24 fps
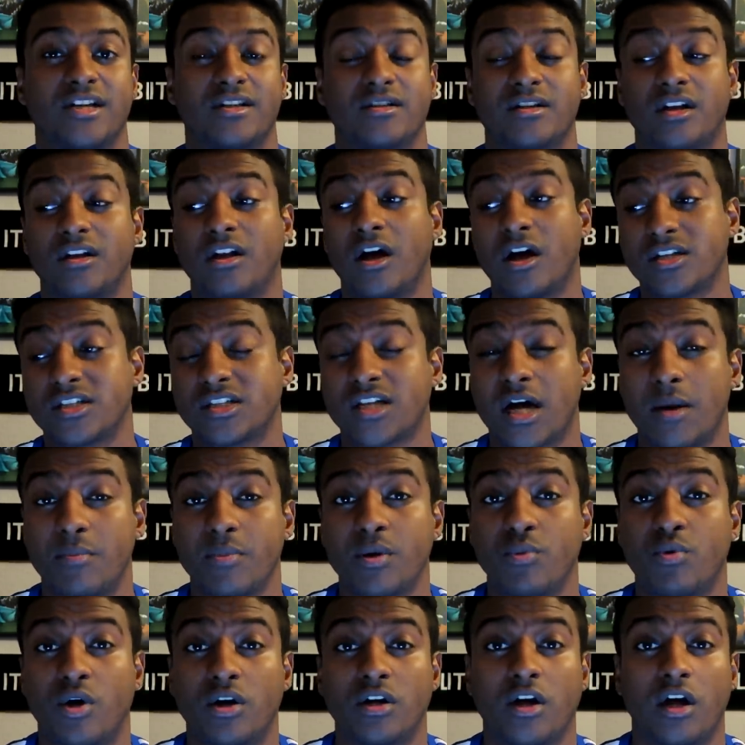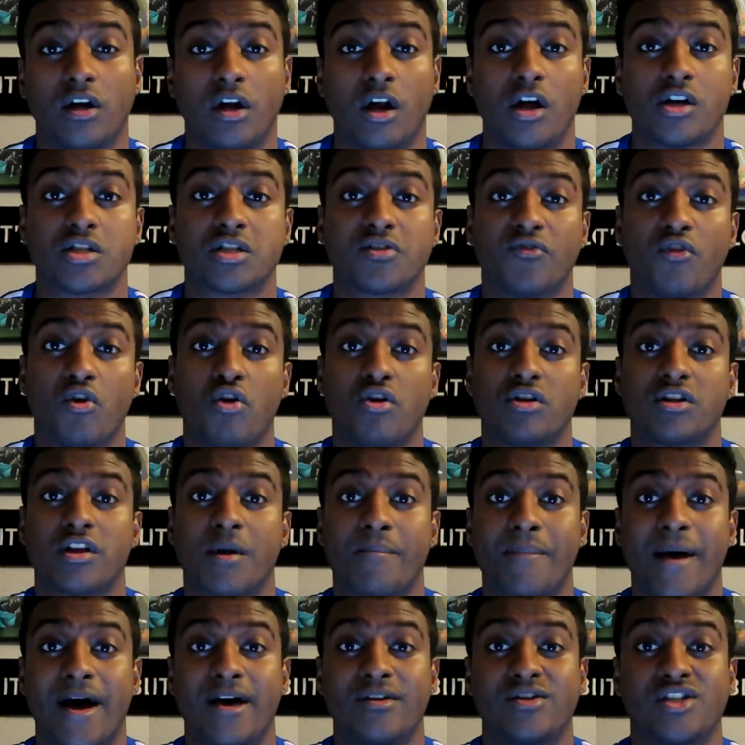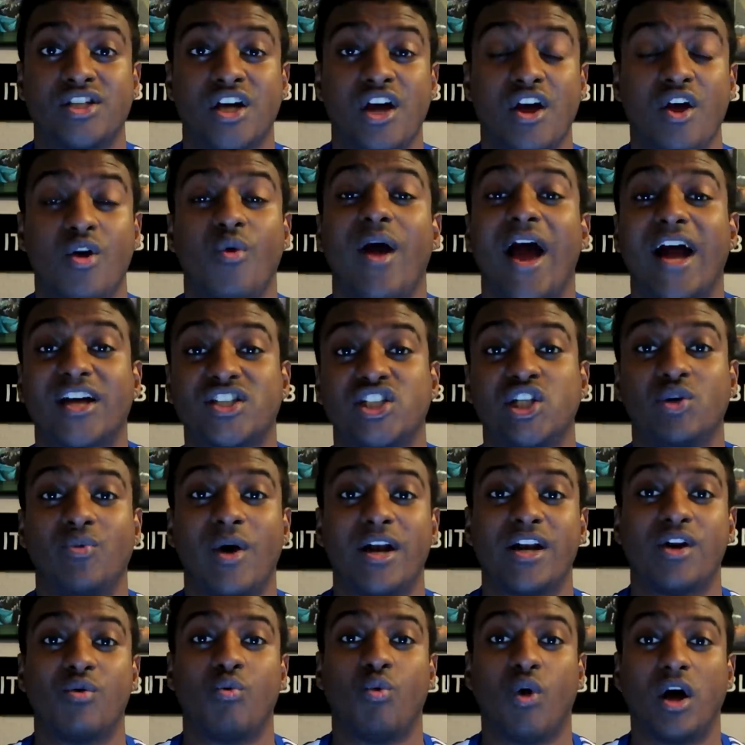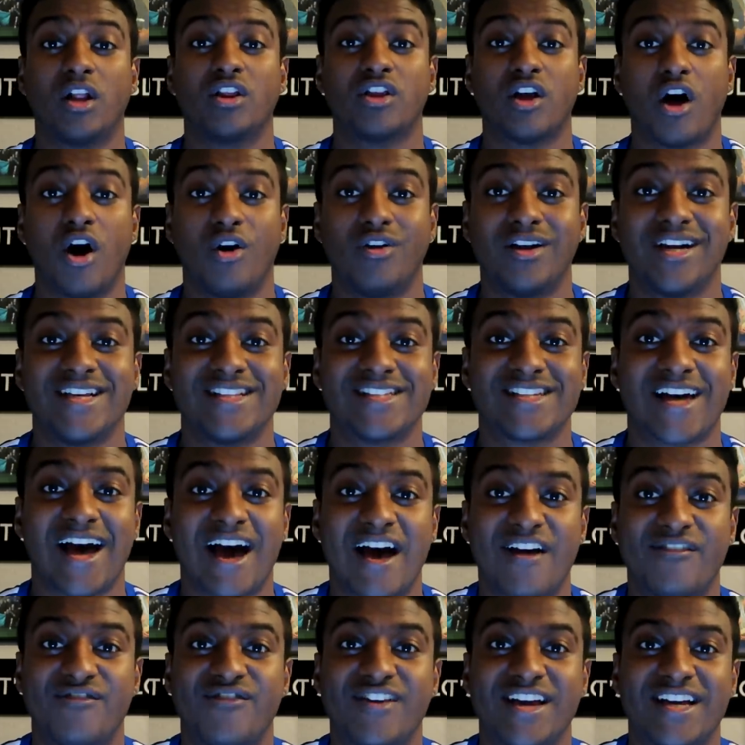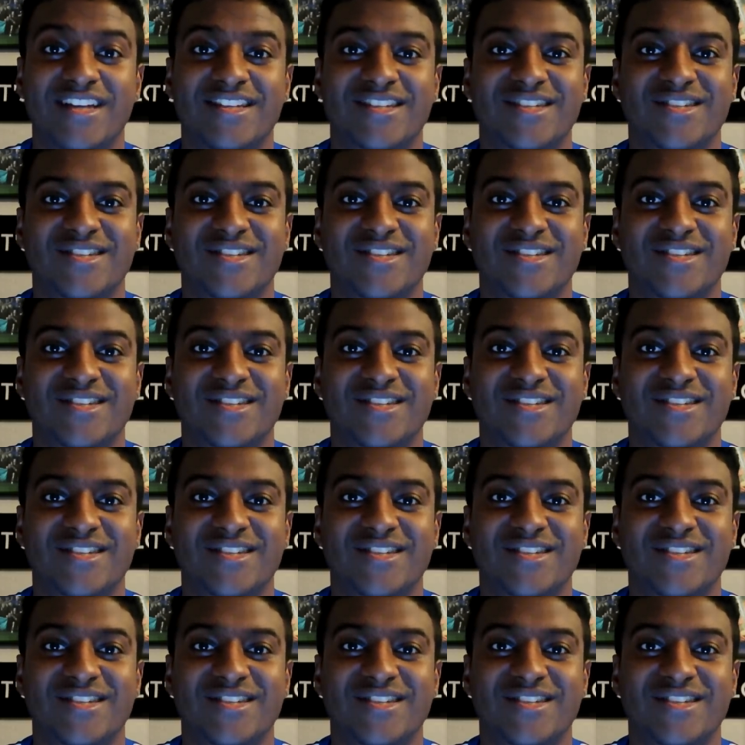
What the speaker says: And the last time we won our last four on the bounce, we actually went and won the whole entire thing.